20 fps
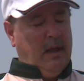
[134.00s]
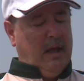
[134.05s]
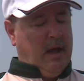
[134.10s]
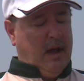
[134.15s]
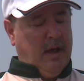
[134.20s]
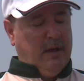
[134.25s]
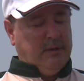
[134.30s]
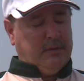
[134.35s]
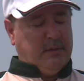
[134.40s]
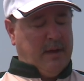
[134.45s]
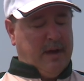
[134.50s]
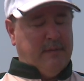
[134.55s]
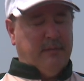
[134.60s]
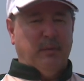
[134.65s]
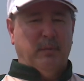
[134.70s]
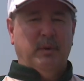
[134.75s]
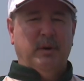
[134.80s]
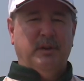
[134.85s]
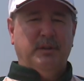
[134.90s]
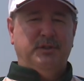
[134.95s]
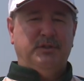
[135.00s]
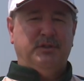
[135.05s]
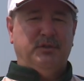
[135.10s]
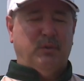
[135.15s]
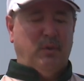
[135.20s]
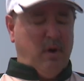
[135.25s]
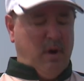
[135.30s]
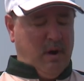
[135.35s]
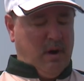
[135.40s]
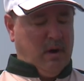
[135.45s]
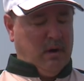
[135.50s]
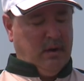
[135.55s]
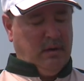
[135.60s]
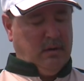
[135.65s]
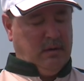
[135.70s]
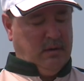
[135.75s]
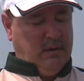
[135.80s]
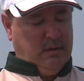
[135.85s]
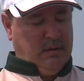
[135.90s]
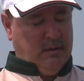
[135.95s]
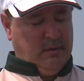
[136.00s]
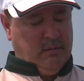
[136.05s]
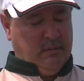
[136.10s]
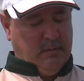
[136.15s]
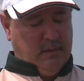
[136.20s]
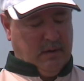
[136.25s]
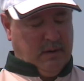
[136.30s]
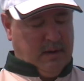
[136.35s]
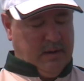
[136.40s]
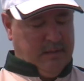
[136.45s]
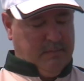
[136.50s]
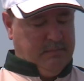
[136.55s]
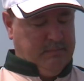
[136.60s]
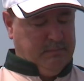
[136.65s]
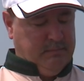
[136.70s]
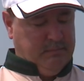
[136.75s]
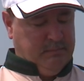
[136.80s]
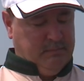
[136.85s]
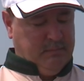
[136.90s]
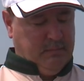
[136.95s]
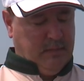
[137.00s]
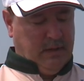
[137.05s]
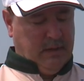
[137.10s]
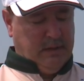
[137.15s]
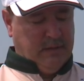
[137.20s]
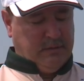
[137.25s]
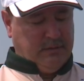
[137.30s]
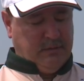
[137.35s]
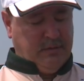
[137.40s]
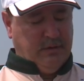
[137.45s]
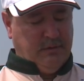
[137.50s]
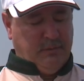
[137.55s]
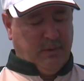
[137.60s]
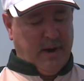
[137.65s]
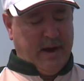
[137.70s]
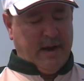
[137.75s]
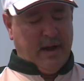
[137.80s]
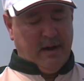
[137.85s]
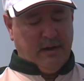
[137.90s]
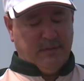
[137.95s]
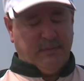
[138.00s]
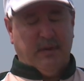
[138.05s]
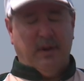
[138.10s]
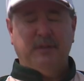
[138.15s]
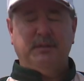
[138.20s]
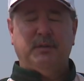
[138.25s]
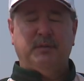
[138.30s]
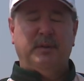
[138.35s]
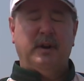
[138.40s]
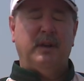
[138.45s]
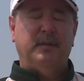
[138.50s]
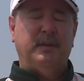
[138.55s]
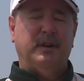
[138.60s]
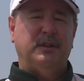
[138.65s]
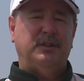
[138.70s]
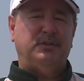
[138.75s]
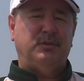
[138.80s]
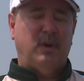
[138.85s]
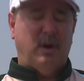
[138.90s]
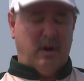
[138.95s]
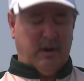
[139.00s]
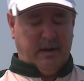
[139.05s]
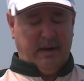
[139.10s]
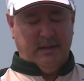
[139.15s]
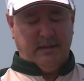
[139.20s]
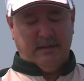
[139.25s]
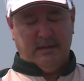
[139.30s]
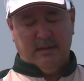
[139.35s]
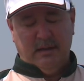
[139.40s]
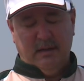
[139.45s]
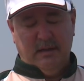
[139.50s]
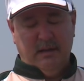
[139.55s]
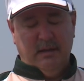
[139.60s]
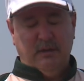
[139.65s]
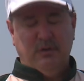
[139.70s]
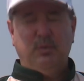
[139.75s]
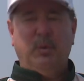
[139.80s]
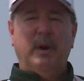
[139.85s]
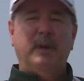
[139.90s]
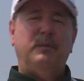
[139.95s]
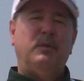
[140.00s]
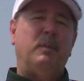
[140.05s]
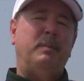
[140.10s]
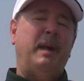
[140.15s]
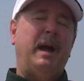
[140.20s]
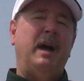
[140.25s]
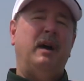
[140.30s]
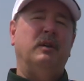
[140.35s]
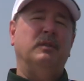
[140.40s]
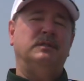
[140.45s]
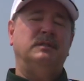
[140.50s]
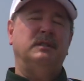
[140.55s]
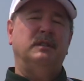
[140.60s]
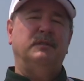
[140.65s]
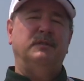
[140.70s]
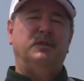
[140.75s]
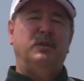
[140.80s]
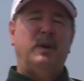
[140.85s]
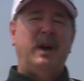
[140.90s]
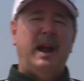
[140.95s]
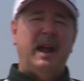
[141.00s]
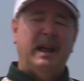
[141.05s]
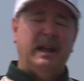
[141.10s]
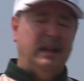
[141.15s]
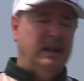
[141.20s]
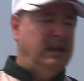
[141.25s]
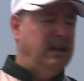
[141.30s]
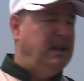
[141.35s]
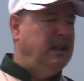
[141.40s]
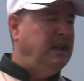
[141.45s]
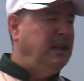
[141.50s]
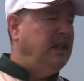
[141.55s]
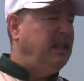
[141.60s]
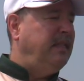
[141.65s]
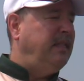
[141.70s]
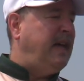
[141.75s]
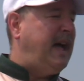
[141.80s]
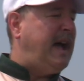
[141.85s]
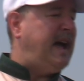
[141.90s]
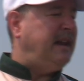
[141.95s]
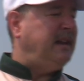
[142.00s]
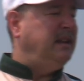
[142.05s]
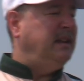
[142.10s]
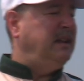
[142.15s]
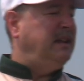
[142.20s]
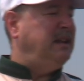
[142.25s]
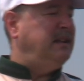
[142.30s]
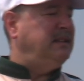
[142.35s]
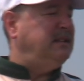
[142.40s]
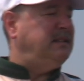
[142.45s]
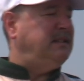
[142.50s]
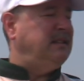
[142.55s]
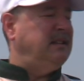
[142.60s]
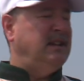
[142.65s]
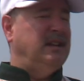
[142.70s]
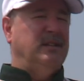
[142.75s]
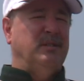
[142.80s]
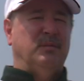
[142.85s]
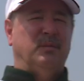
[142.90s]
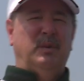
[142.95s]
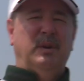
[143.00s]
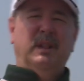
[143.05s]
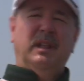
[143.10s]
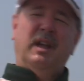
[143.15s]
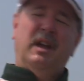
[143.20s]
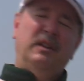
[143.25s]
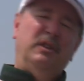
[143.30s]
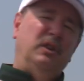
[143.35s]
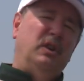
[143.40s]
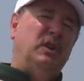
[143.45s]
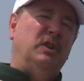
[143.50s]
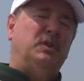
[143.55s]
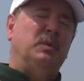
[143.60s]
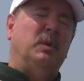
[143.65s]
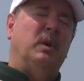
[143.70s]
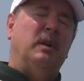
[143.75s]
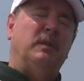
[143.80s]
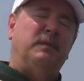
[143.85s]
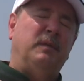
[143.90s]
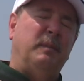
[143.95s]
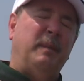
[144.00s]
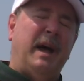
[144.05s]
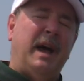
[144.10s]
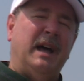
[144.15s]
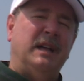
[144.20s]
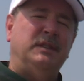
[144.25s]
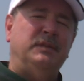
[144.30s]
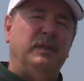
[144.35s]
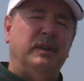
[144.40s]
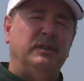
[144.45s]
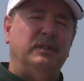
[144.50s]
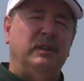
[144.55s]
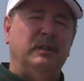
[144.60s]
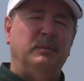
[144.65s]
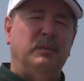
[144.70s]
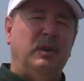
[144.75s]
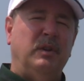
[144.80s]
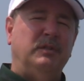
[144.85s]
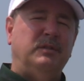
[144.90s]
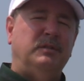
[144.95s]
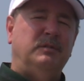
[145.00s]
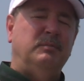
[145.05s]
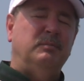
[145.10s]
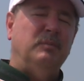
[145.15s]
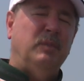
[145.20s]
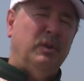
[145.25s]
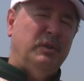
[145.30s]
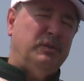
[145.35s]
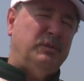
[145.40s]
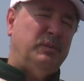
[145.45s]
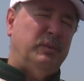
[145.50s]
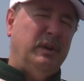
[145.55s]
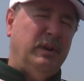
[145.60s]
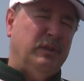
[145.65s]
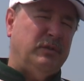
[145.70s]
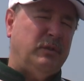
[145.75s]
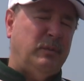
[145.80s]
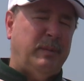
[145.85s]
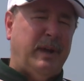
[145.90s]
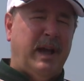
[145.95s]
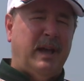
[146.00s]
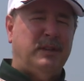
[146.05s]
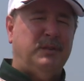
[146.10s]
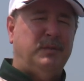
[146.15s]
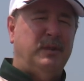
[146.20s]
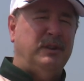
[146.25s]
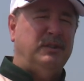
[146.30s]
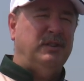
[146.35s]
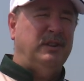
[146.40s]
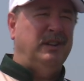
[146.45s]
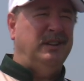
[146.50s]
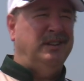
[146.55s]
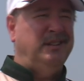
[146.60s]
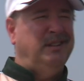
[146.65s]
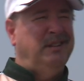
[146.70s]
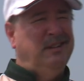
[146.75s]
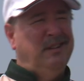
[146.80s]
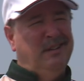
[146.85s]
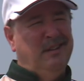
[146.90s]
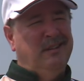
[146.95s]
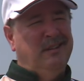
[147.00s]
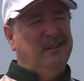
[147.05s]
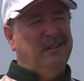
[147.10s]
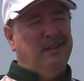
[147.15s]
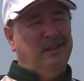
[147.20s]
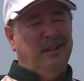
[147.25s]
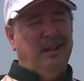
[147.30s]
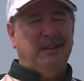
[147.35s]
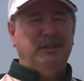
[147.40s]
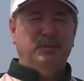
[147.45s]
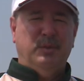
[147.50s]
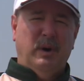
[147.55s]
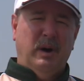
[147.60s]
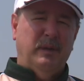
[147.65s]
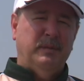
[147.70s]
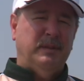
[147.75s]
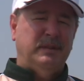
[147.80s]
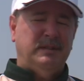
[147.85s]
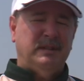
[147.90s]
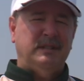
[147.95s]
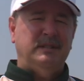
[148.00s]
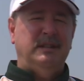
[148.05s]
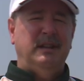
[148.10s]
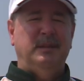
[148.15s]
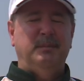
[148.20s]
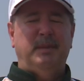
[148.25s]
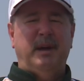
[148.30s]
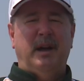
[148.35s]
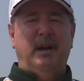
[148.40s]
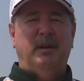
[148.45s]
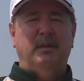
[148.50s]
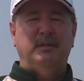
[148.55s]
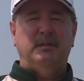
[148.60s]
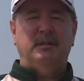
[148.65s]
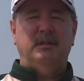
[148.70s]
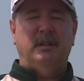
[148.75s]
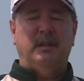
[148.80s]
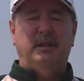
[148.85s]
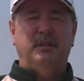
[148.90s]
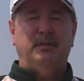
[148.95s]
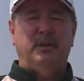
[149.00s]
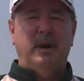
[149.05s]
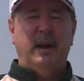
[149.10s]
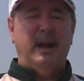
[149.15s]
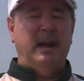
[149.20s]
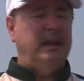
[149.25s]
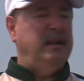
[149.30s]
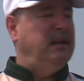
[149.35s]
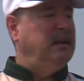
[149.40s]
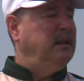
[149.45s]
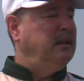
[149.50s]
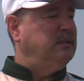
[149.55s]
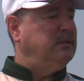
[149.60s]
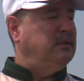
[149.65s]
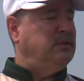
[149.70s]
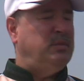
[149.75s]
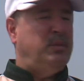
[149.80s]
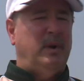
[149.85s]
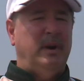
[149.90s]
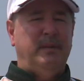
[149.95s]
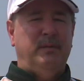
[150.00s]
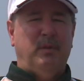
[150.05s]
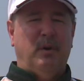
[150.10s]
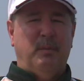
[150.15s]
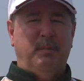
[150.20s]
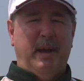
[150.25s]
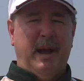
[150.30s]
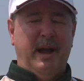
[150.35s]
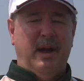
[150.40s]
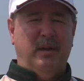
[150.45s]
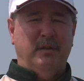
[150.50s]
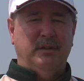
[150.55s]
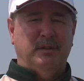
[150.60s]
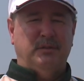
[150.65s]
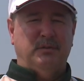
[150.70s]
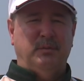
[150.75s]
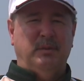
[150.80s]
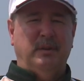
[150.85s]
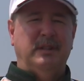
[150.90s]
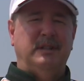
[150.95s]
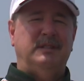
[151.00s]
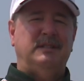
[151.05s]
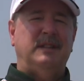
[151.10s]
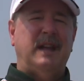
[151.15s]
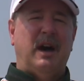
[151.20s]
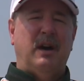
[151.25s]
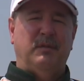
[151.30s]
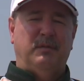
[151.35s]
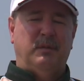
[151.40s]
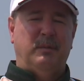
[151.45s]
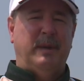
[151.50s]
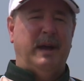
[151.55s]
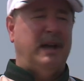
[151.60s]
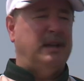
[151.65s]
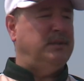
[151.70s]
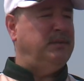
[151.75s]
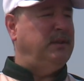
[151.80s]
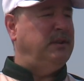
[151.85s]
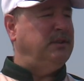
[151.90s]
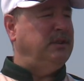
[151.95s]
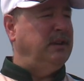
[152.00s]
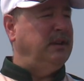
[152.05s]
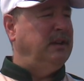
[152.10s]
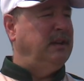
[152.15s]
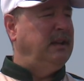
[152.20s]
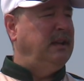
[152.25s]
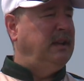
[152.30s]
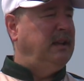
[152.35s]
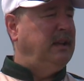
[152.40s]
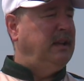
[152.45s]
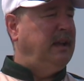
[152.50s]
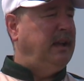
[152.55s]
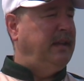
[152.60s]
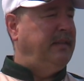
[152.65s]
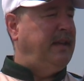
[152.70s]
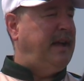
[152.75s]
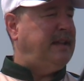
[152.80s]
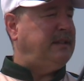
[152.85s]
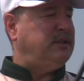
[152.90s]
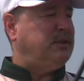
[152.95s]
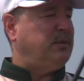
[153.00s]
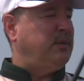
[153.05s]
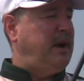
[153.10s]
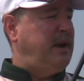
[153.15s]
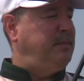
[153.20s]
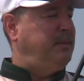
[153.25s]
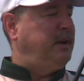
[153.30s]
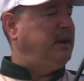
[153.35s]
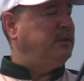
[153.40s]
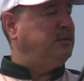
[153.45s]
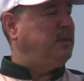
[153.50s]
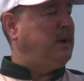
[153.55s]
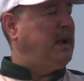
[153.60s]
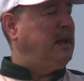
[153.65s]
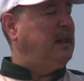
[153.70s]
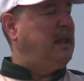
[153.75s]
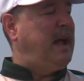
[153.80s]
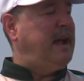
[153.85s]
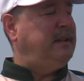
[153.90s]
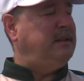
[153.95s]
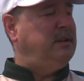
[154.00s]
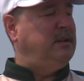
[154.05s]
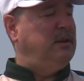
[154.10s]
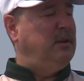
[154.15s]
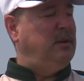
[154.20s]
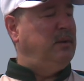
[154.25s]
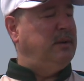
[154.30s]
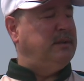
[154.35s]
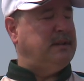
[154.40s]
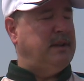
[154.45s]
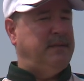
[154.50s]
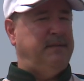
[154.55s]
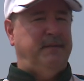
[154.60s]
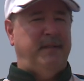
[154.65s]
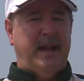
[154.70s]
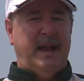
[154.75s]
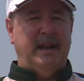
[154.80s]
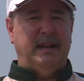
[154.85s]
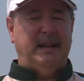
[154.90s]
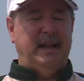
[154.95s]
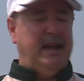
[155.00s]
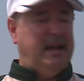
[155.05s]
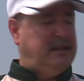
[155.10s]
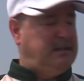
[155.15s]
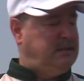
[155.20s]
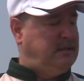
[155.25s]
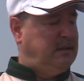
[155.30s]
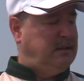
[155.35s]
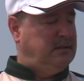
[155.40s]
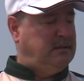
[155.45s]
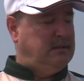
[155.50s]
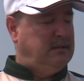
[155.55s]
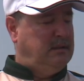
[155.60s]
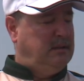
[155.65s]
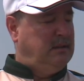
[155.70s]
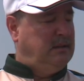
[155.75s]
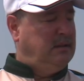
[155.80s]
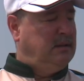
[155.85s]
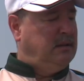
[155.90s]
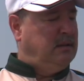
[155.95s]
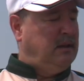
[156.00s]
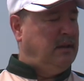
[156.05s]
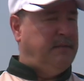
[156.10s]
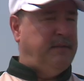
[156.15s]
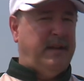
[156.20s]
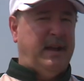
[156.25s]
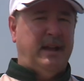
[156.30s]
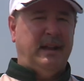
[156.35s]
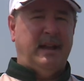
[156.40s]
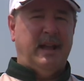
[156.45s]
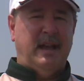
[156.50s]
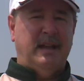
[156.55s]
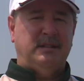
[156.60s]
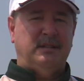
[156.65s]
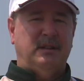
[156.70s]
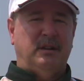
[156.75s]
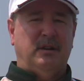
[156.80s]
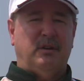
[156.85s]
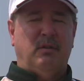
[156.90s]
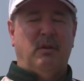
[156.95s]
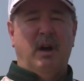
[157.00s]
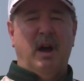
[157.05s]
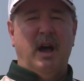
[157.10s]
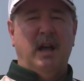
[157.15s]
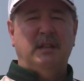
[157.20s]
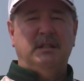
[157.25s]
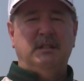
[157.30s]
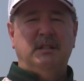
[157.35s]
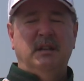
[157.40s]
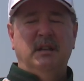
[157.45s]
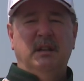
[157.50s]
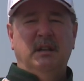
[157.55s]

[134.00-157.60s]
I also have a real strong, uh, the, the drag on it is also very very strong. It's twenty-four pounds of drag. That is really unusual for bass fishing. Most most reels for bass fishing are like twelve to sixteen pounds on the drag. So twenty-four pounds is really stout for bass fishing. And that's great, because what I like to do is I fan cast this. I'll fan cast it across